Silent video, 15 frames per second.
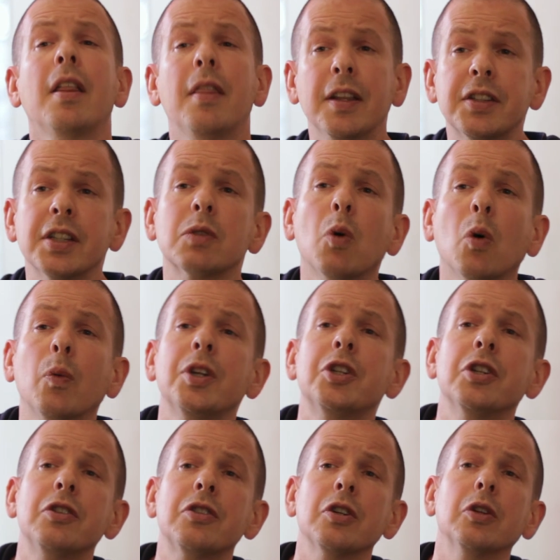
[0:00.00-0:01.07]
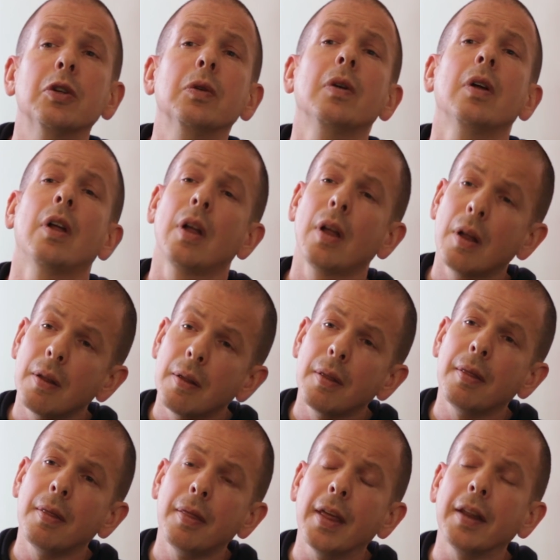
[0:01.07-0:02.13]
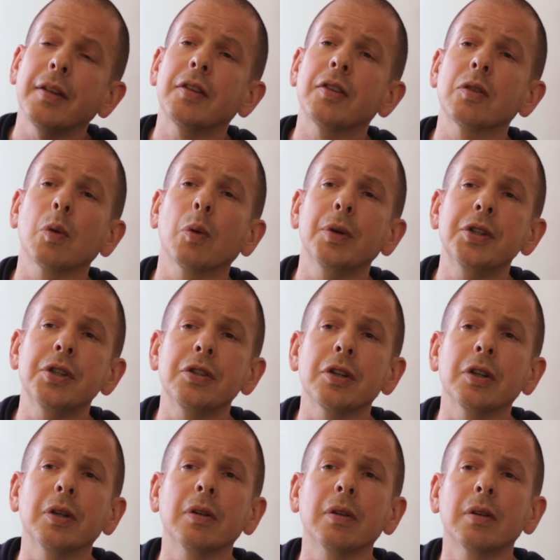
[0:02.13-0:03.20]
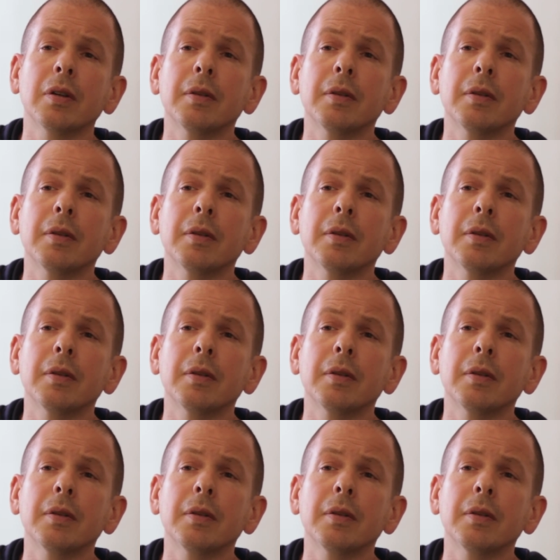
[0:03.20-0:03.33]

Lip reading: this is what we should do, then this is what we should do.